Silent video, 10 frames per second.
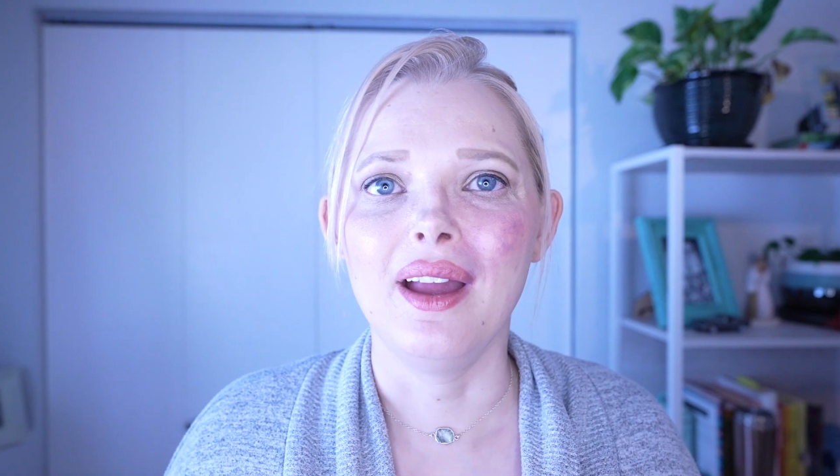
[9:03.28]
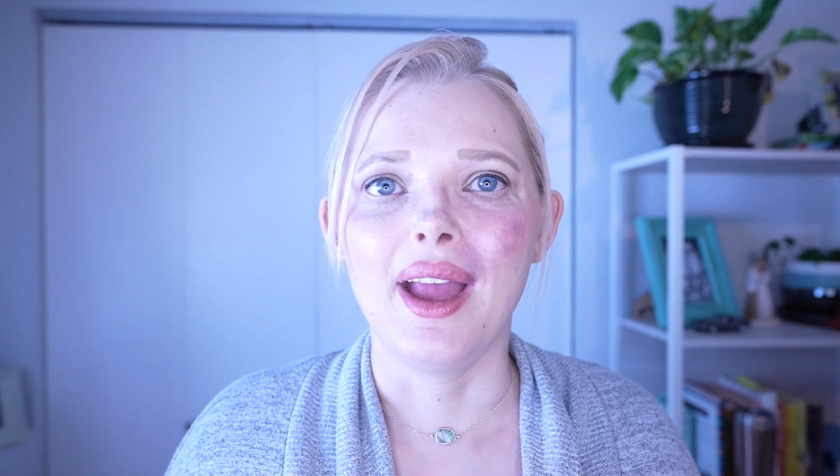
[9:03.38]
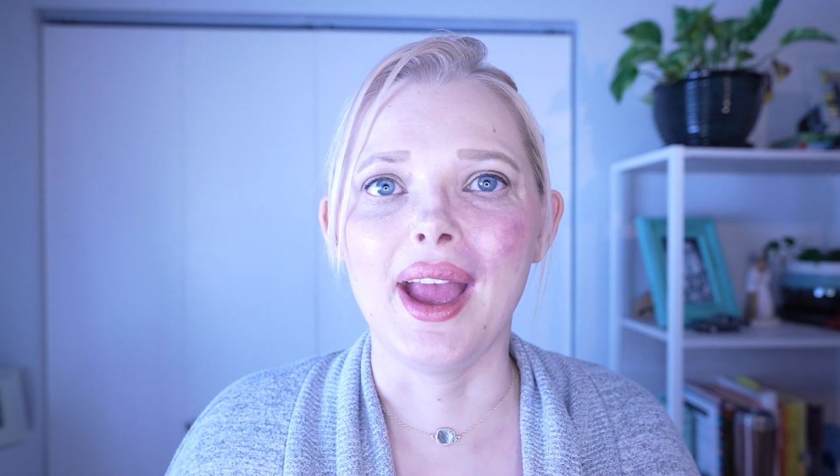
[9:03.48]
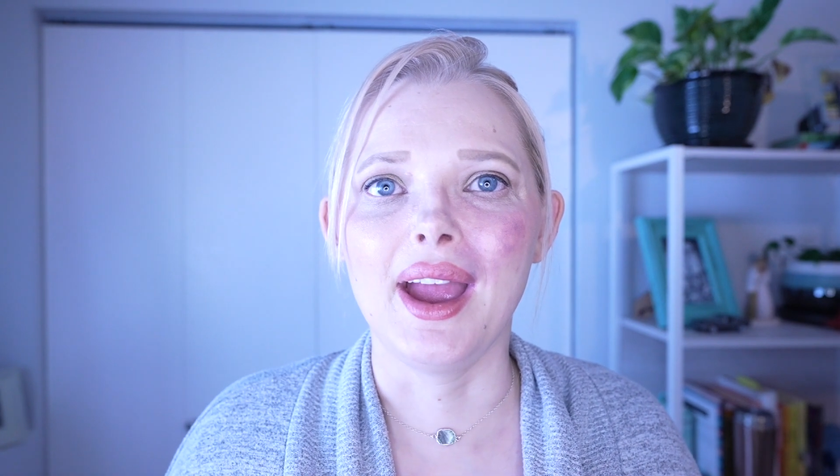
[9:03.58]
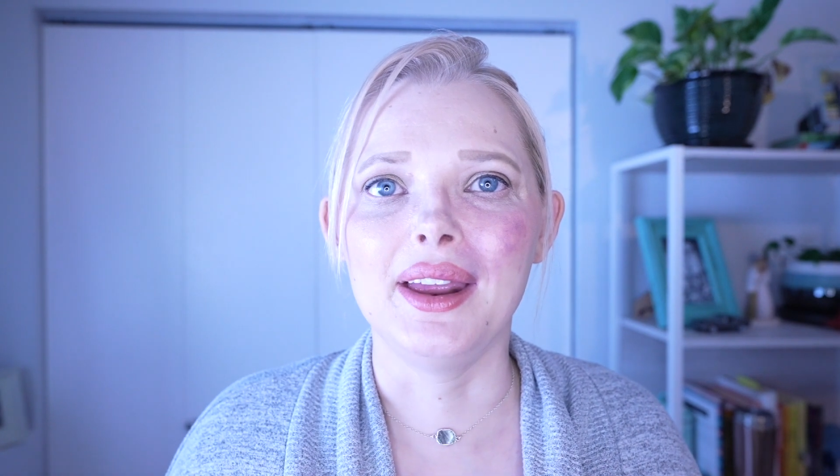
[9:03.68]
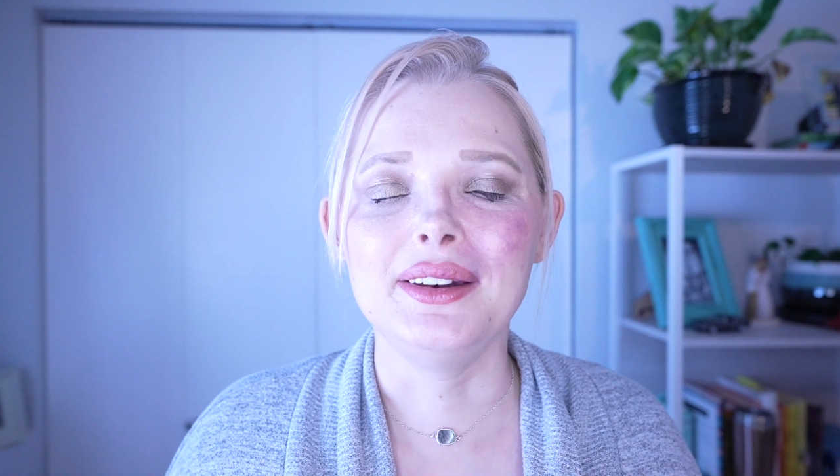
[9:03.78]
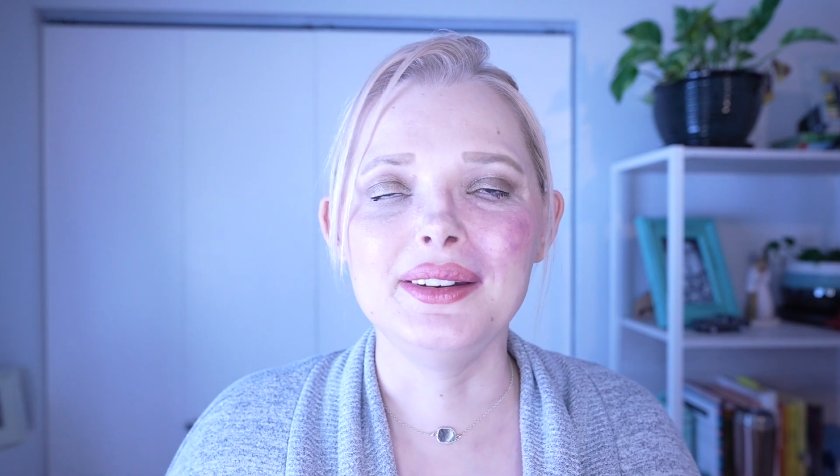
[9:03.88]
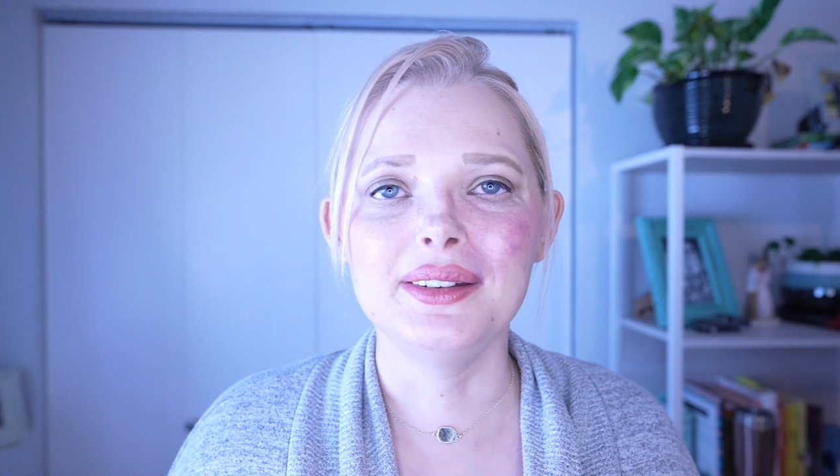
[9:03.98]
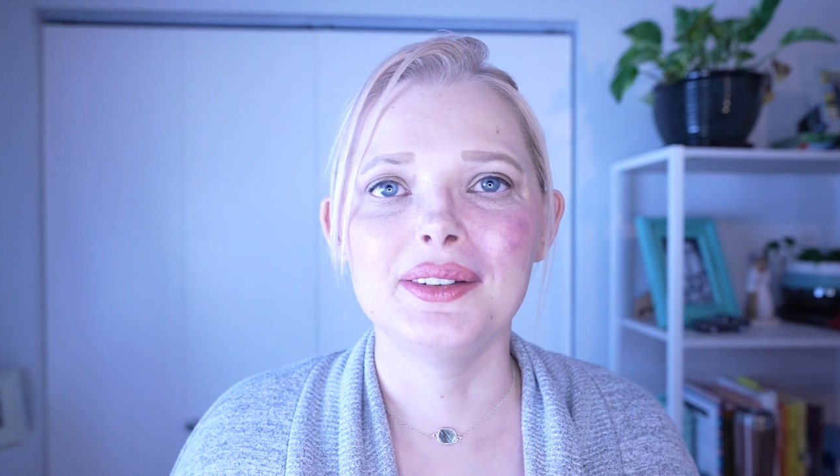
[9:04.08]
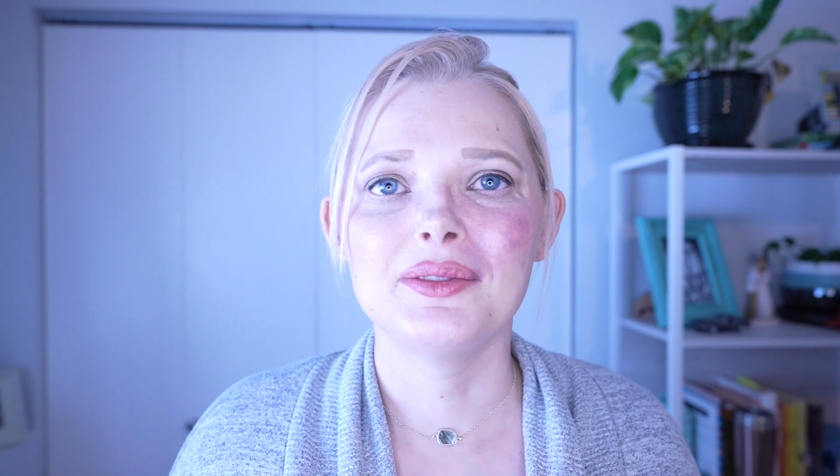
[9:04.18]
and
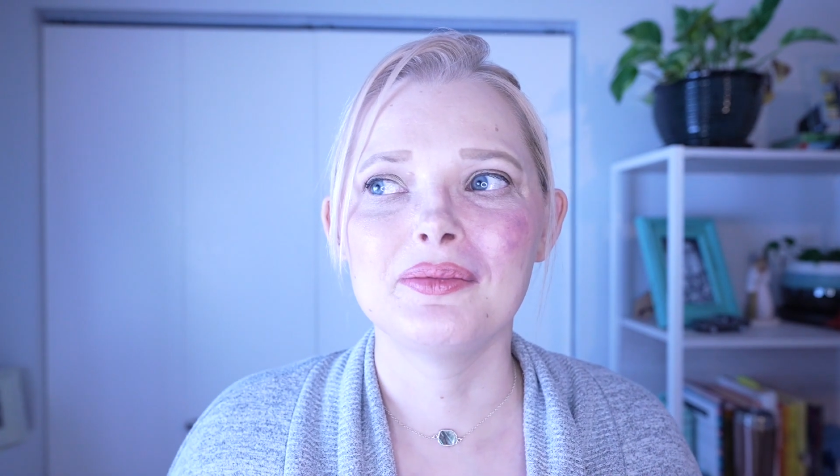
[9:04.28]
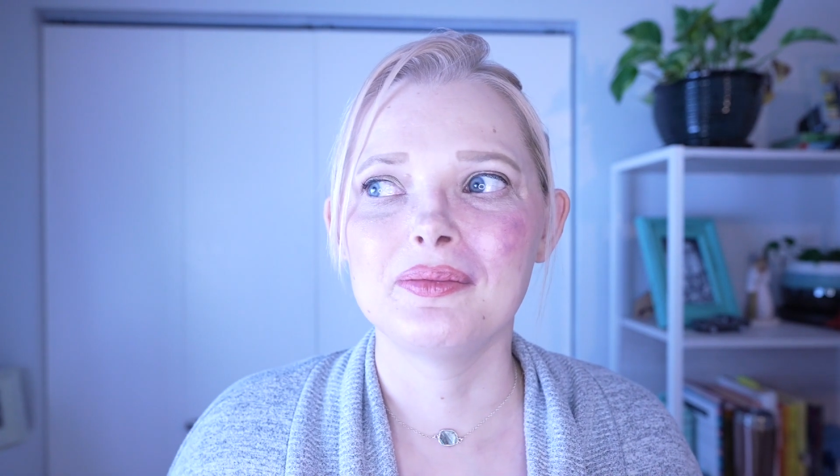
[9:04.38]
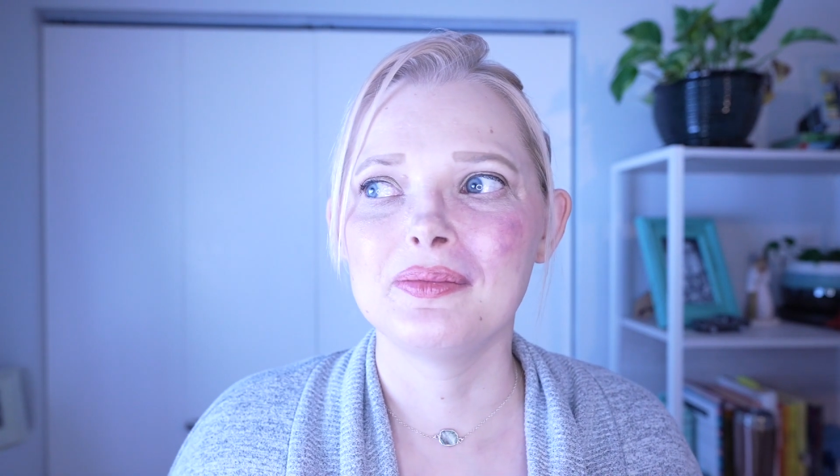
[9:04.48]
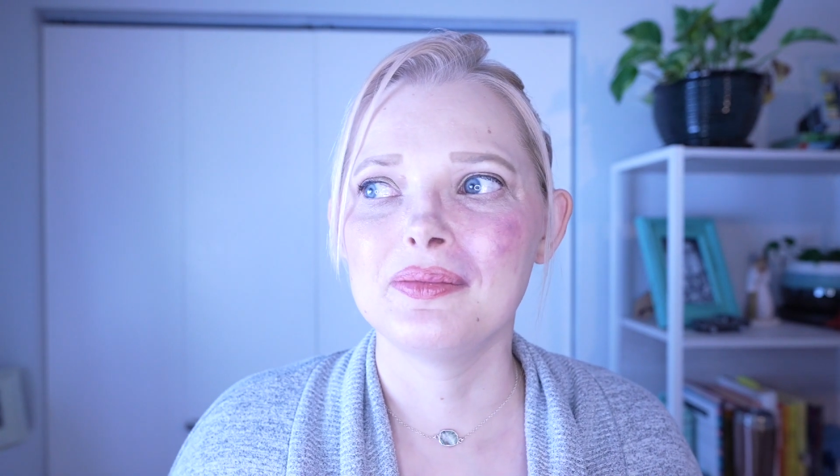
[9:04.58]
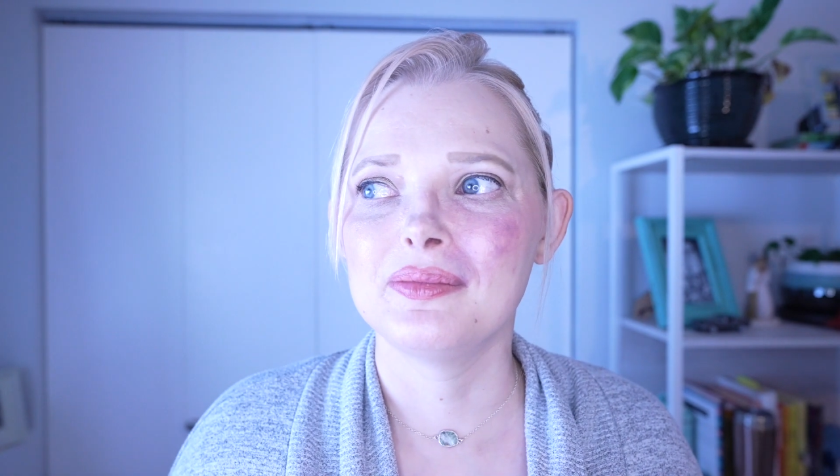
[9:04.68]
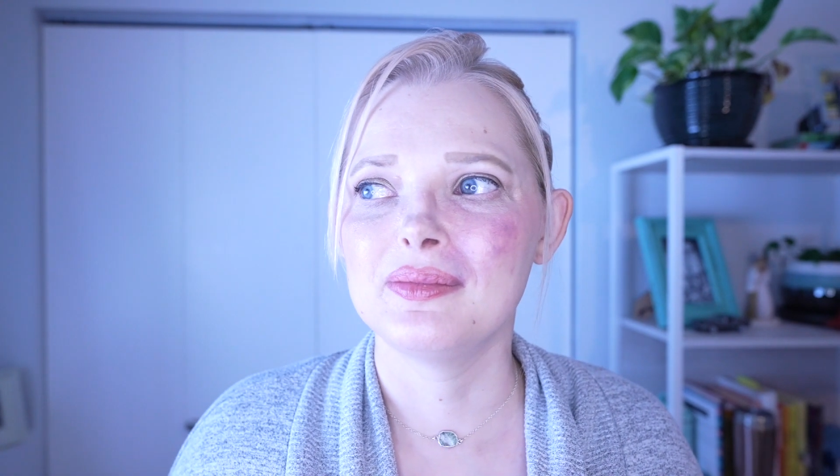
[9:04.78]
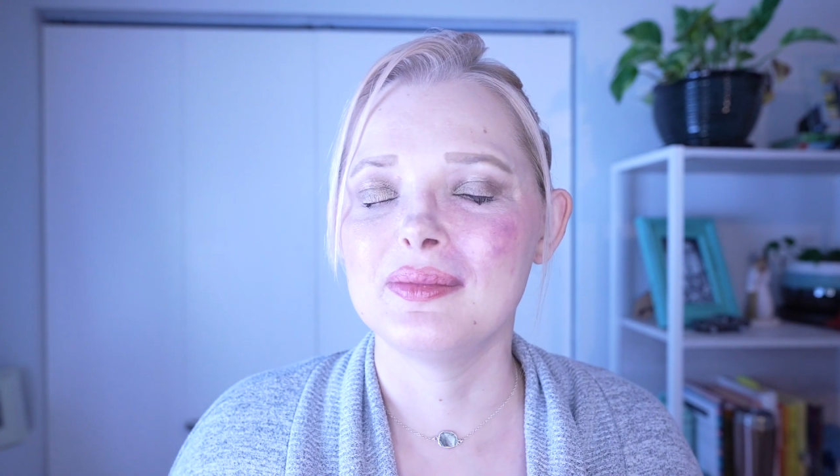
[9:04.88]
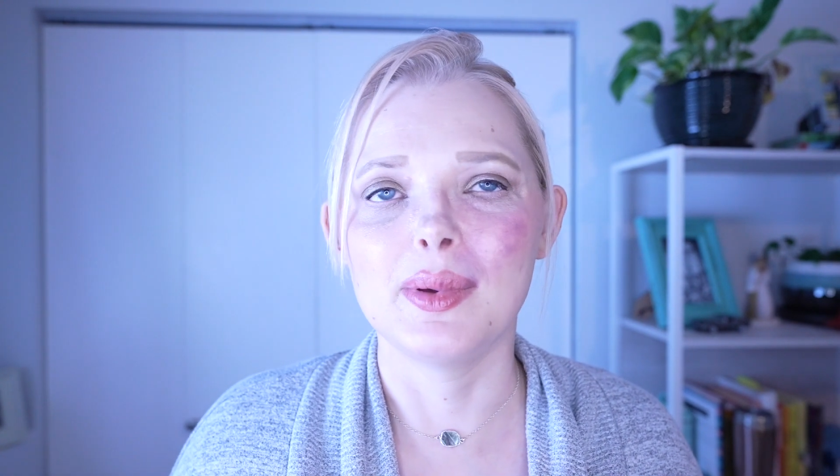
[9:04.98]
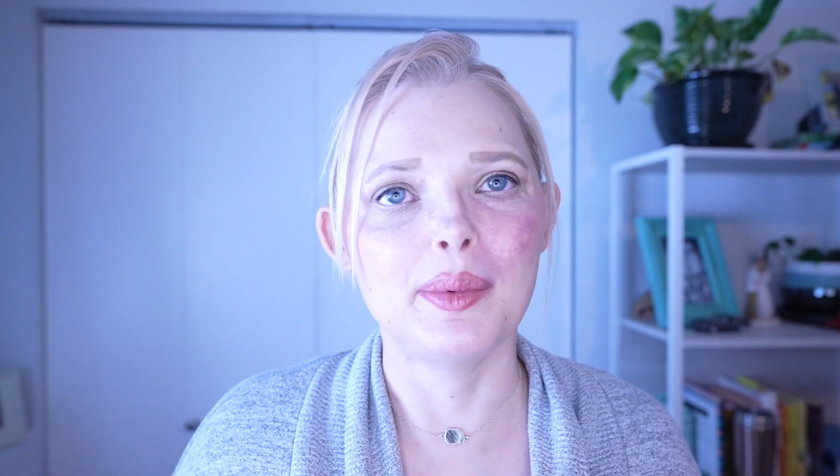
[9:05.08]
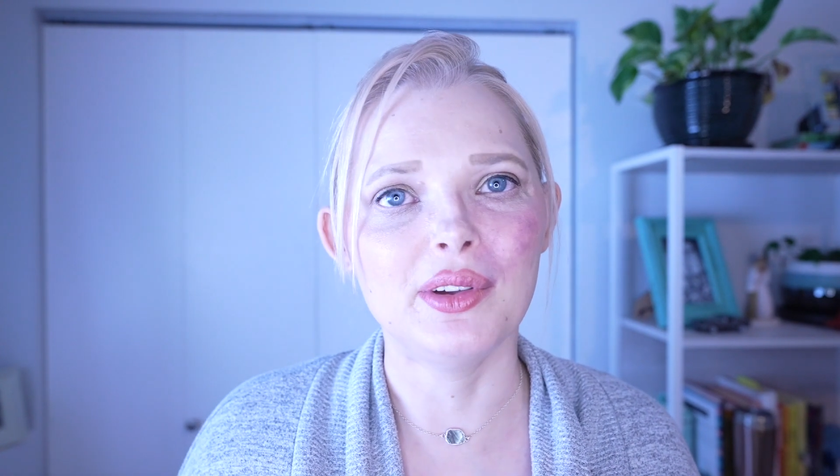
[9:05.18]

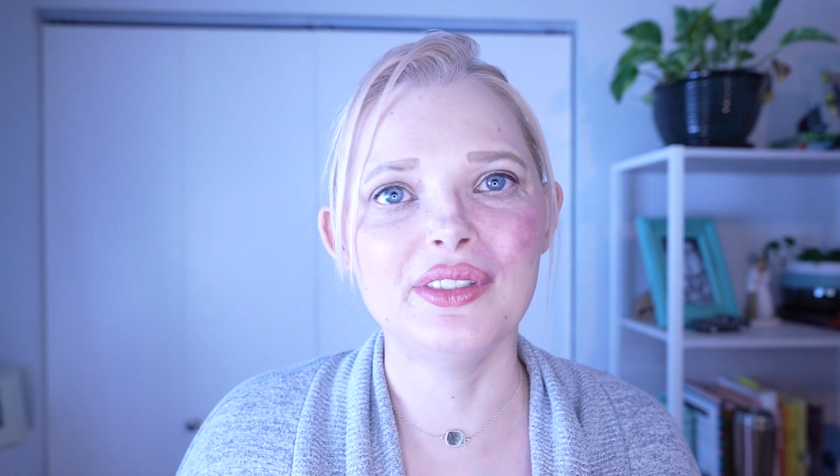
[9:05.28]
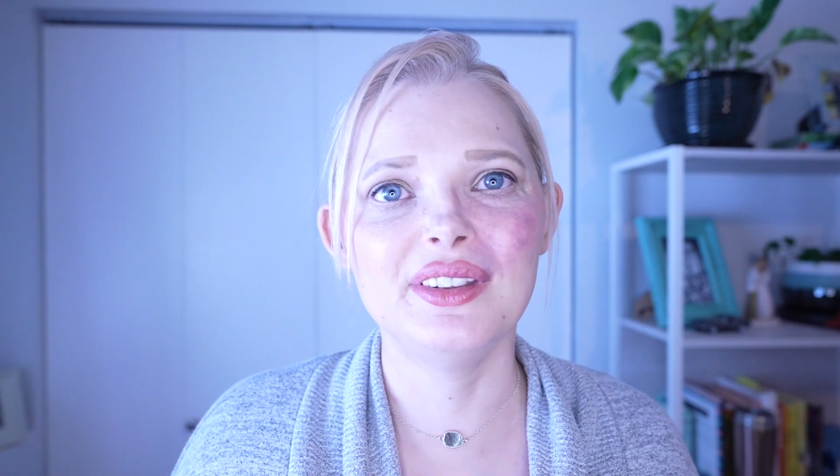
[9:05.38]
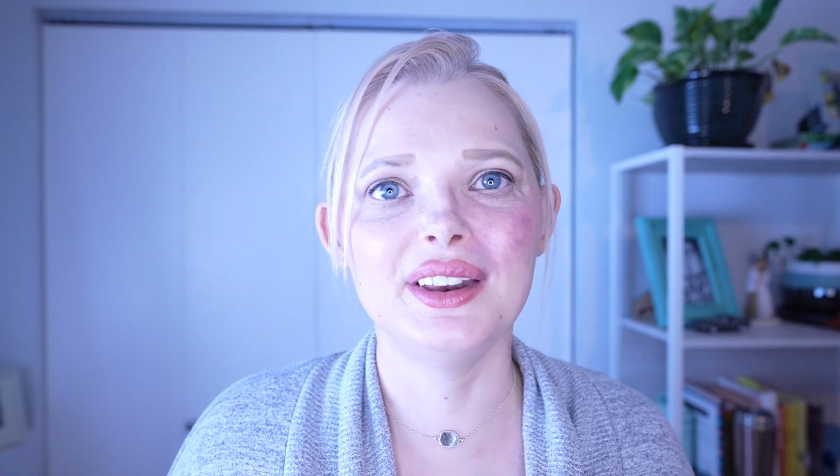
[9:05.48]
maybe you'll see